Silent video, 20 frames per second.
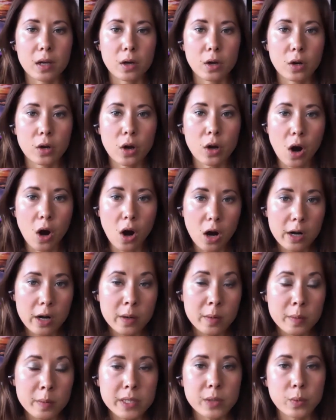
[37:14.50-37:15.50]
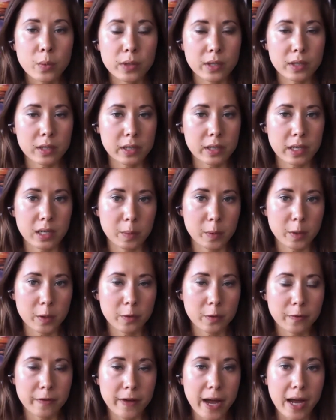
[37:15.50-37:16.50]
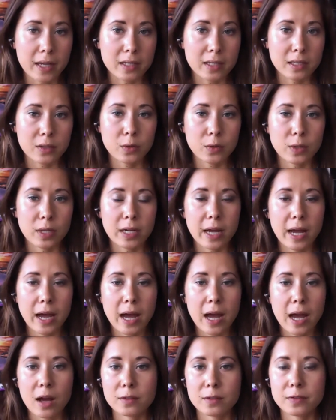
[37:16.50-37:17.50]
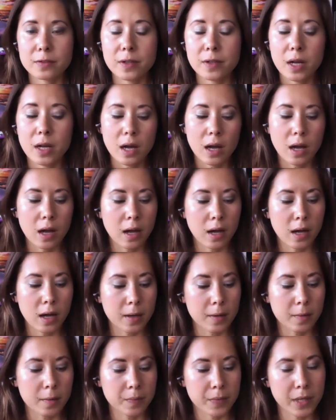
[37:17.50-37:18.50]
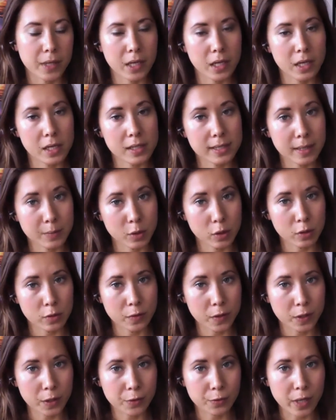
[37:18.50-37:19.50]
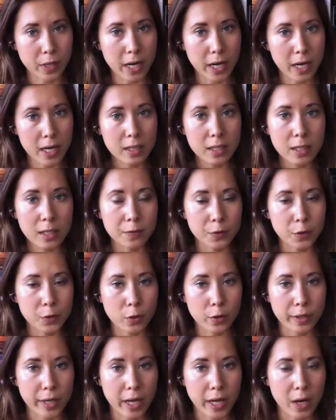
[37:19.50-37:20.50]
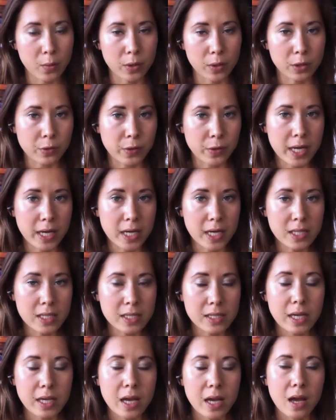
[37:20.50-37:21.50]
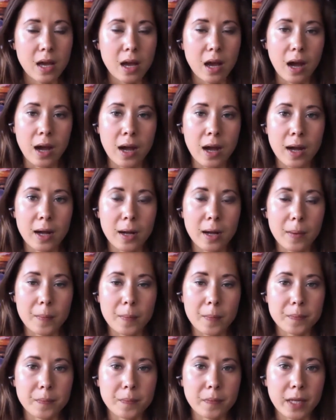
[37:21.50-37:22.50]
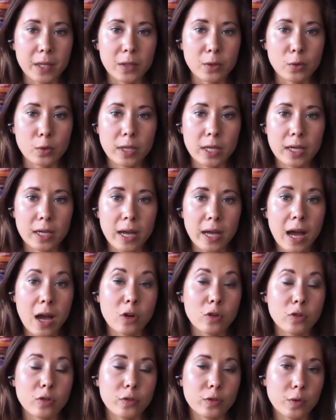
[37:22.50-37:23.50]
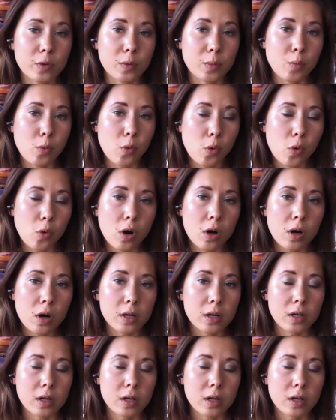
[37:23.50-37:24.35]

carbs with a little bit of fat. You can have some sort of a grain if you're okay with grains. You can have more